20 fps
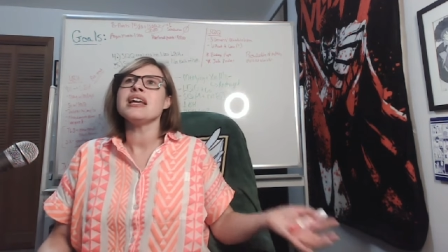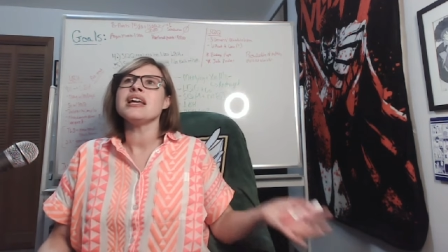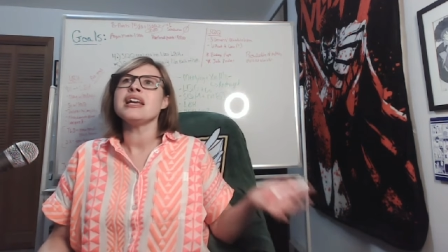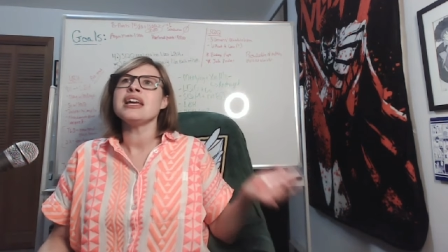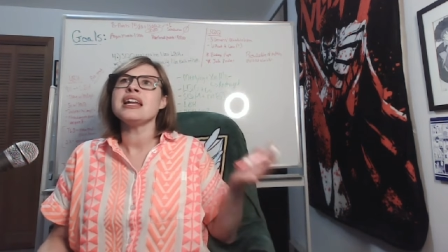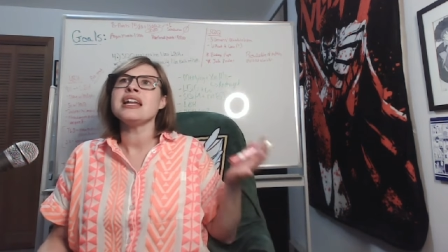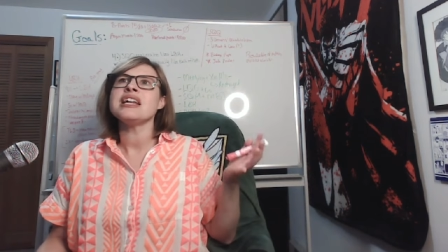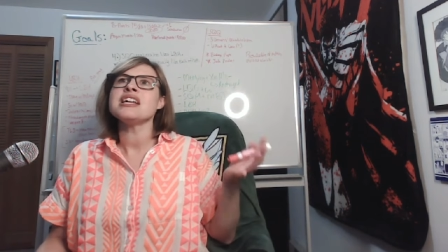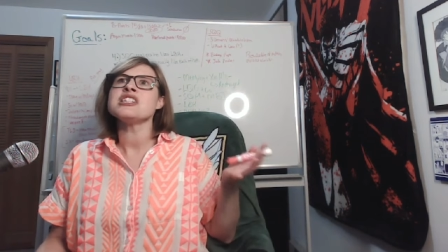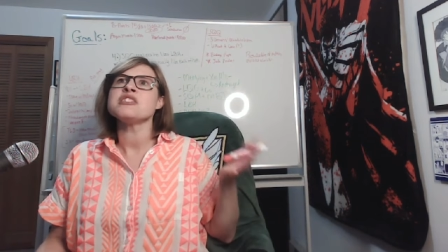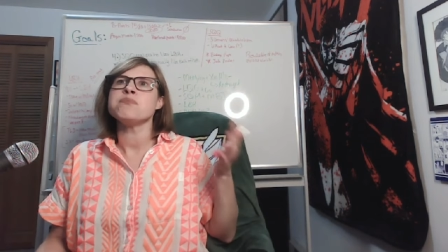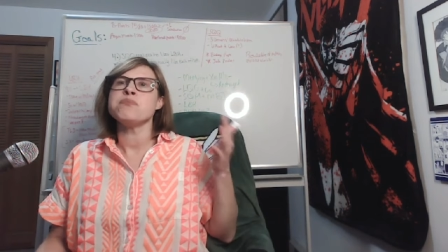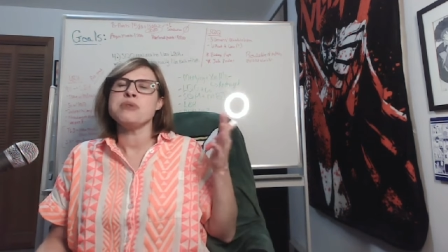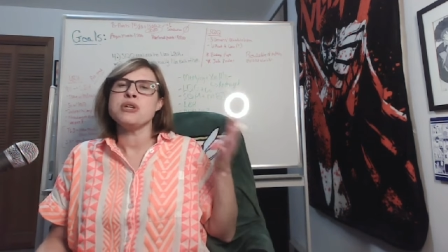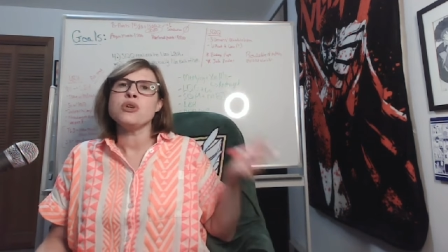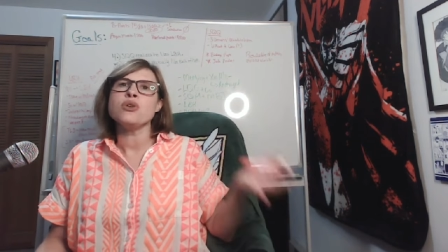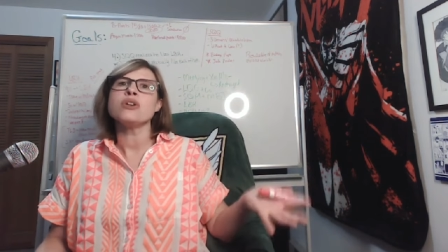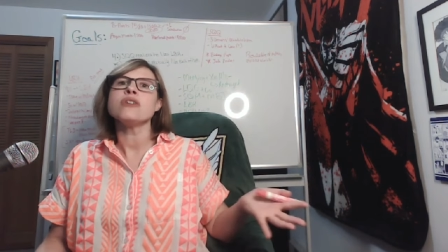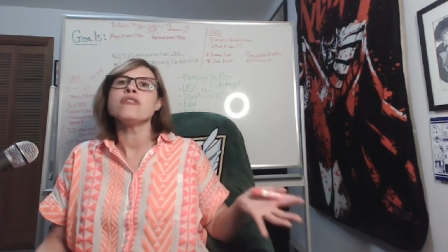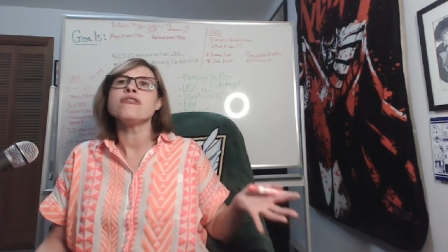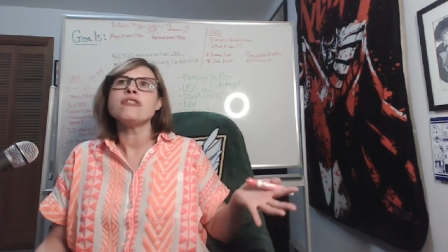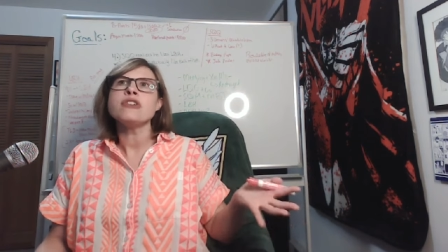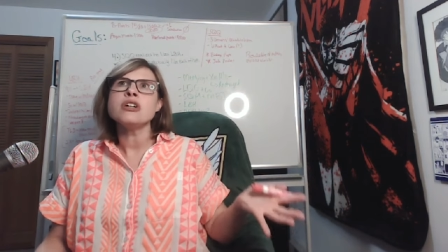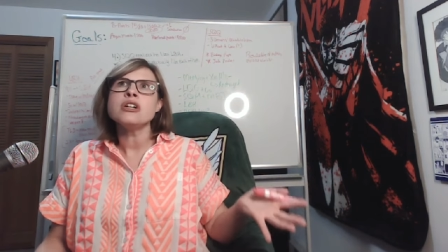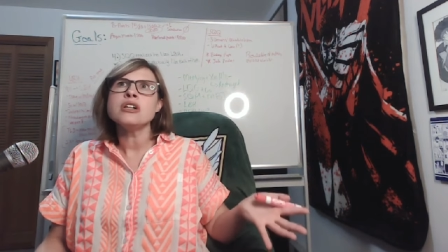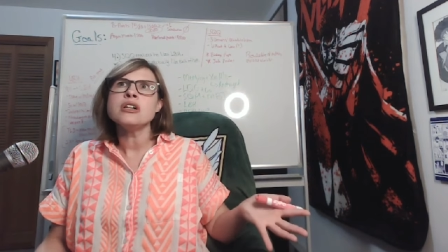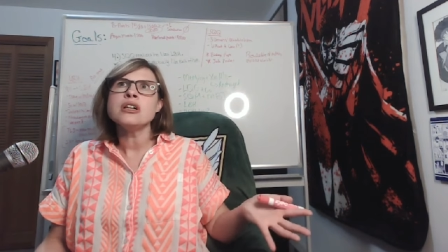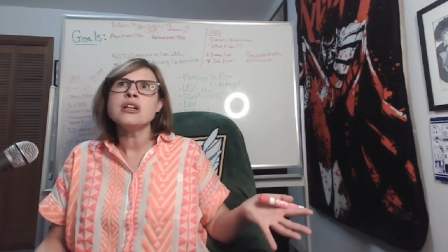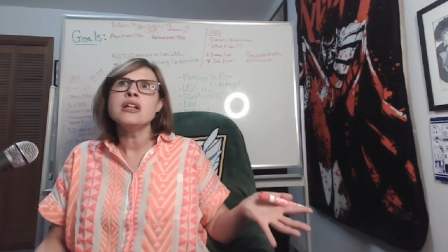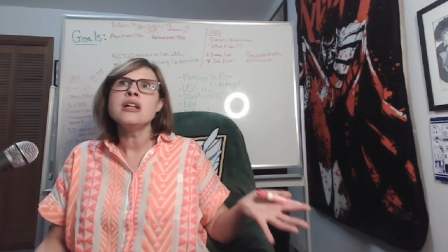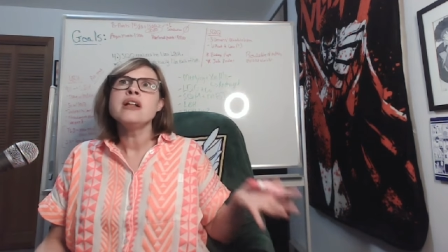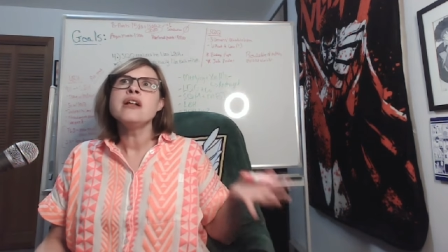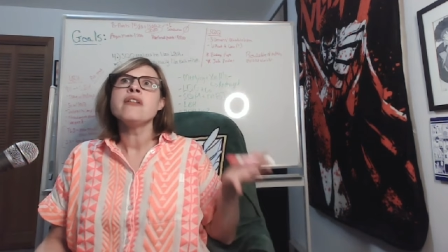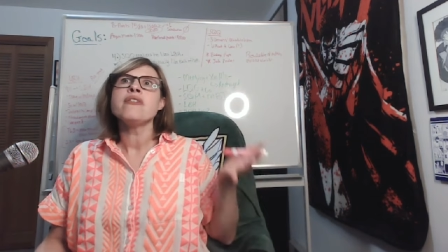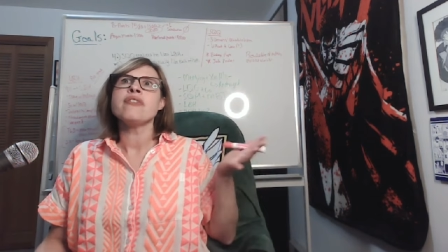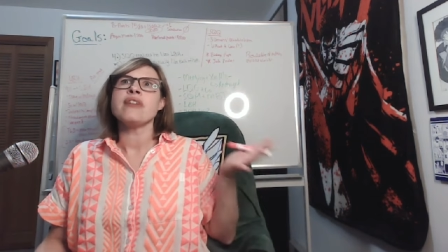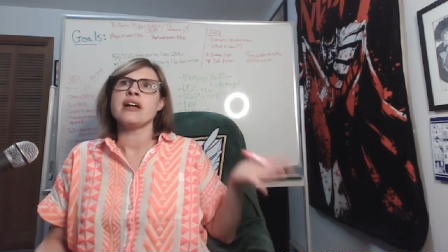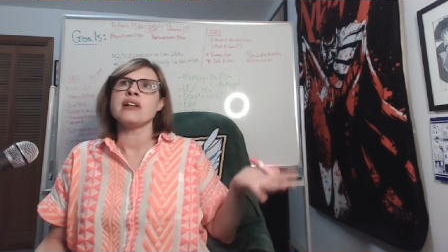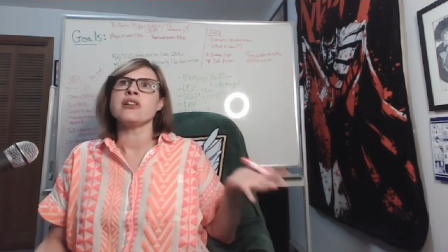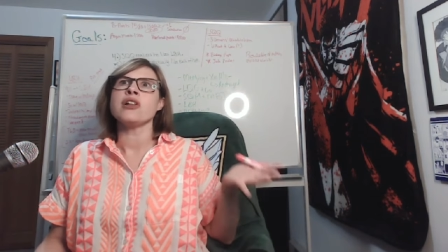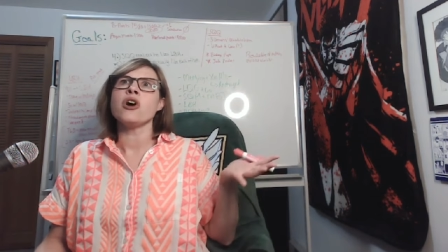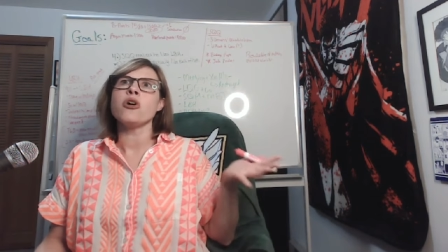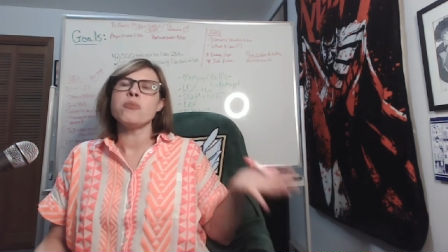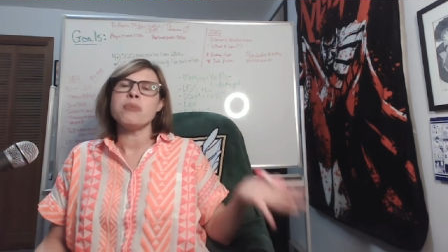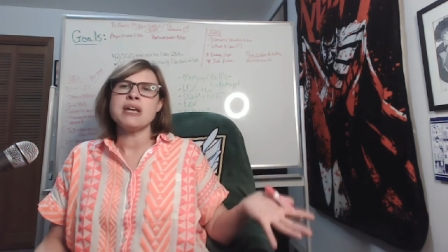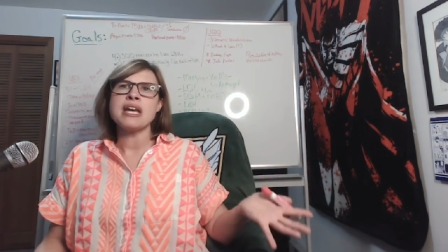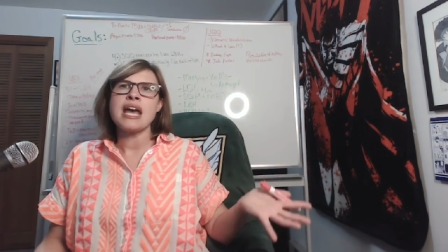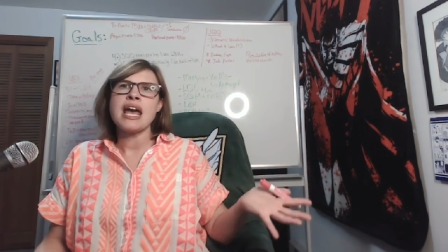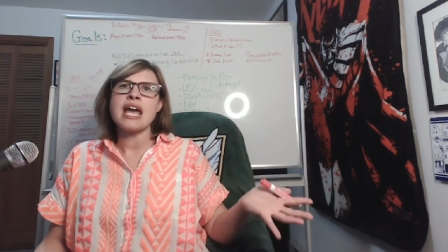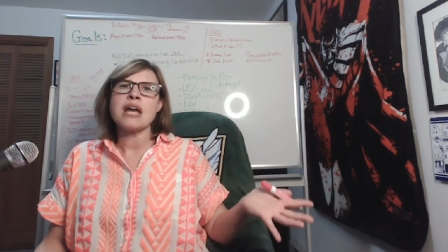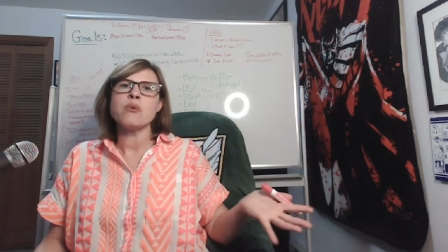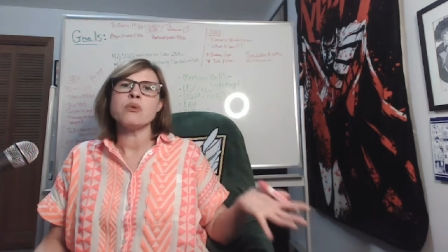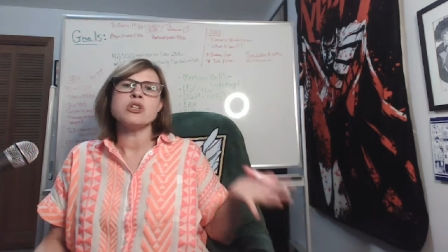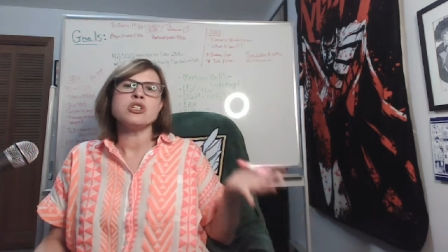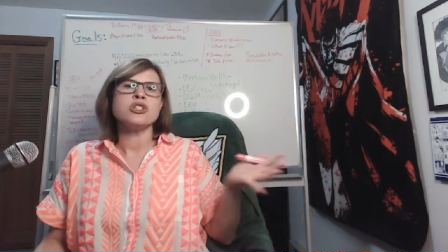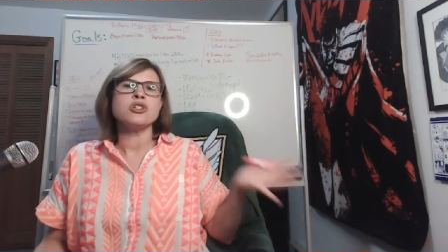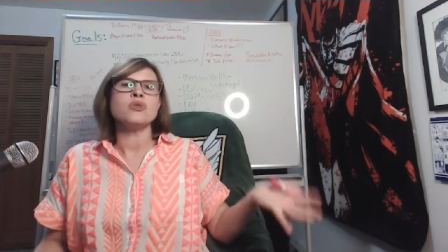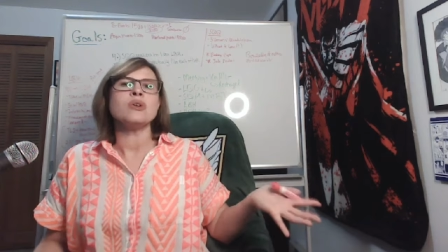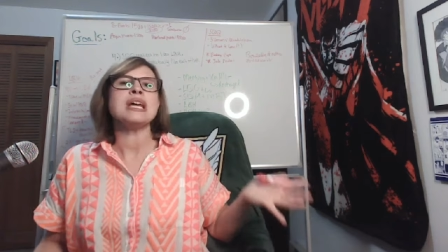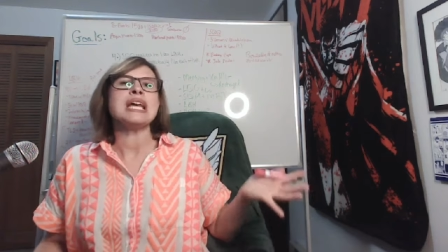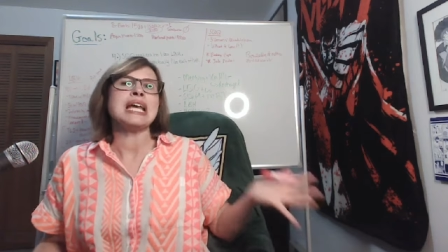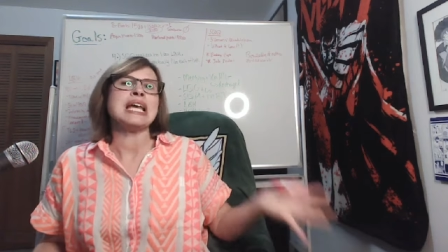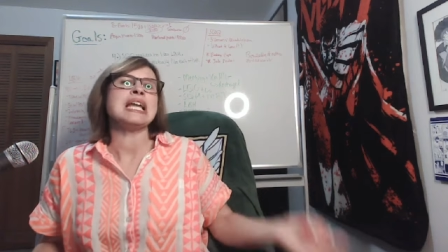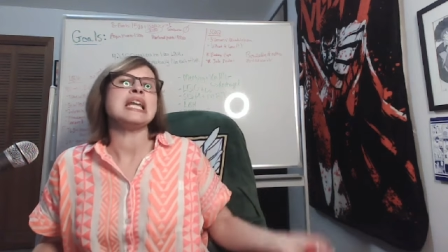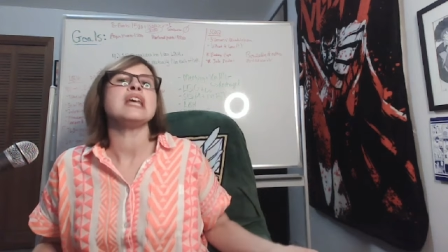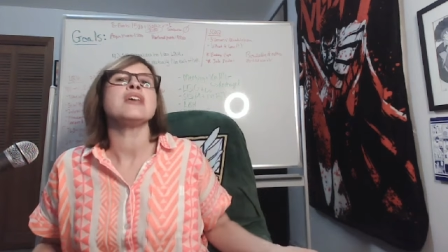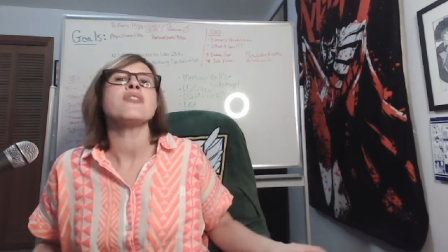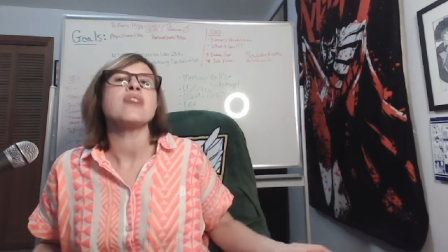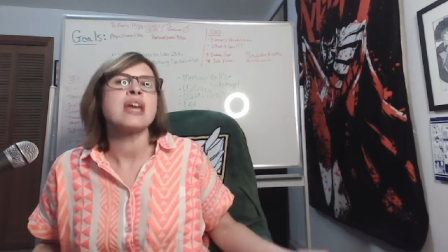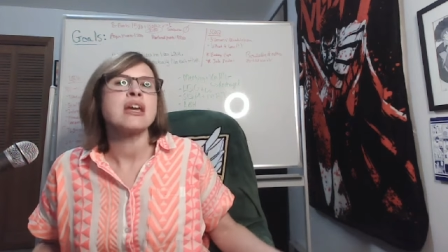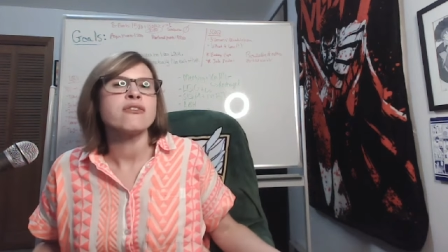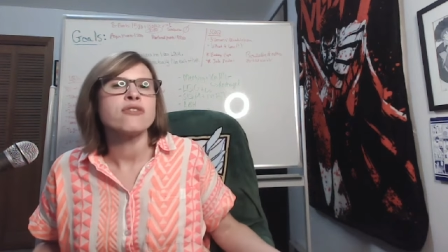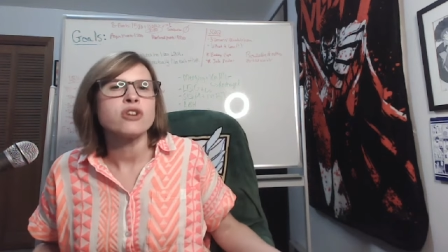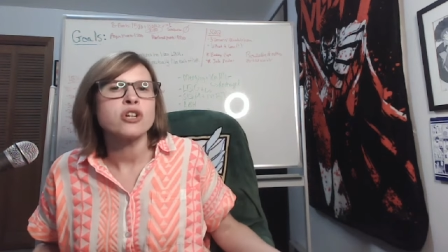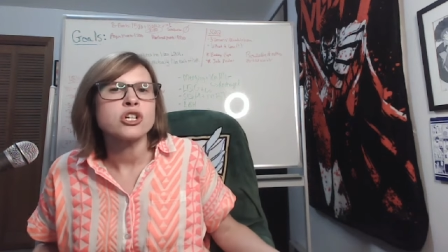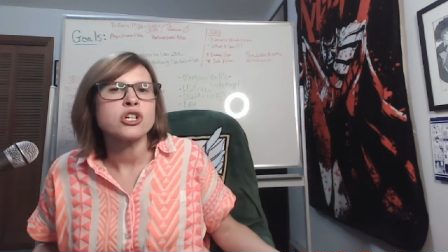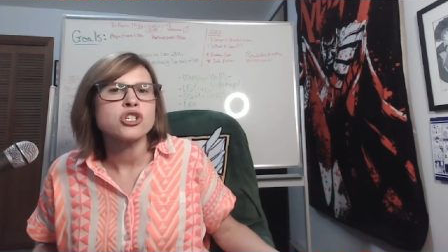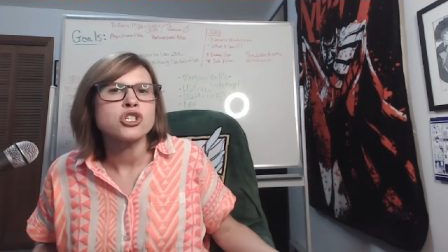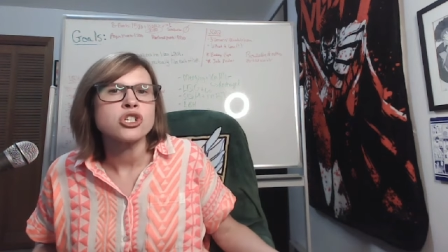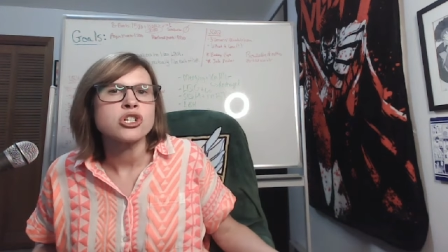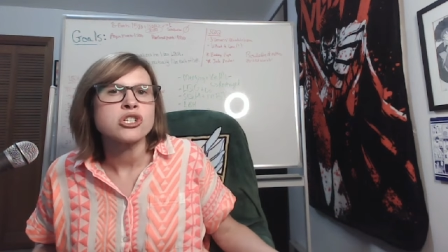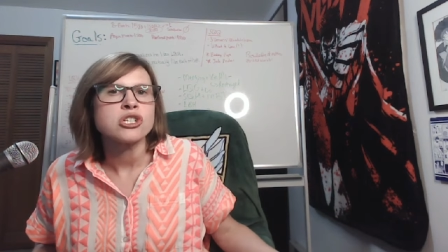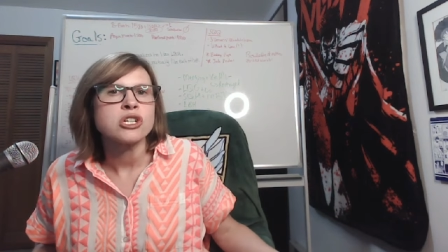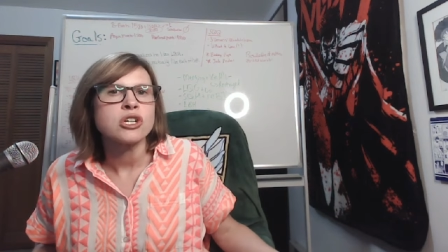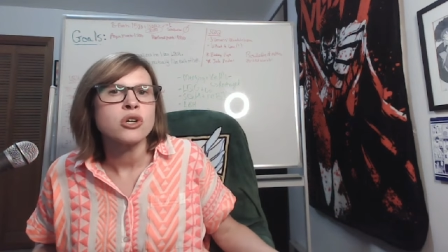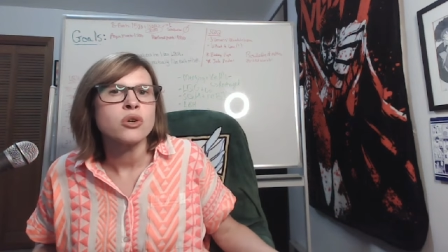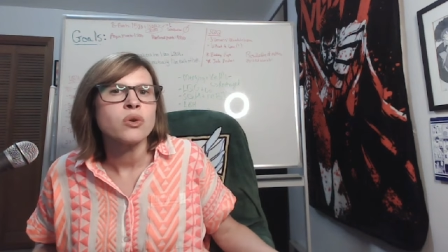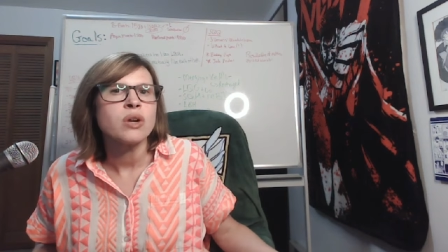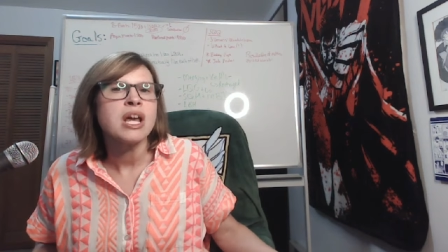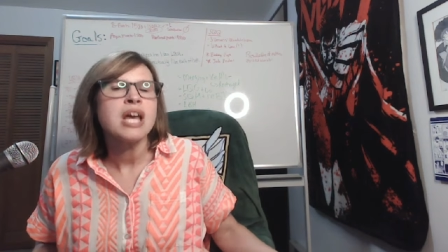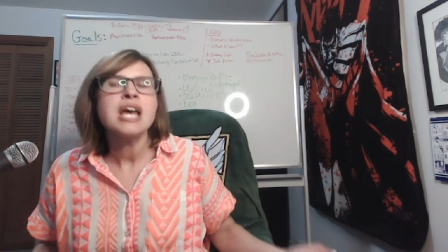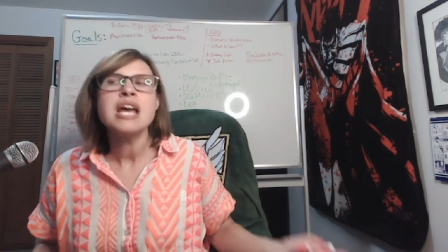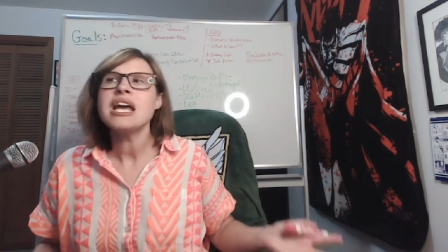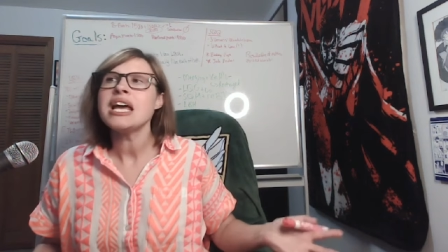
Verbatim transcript: it is beautiful that Lo Binghe would do anything for his Shizun.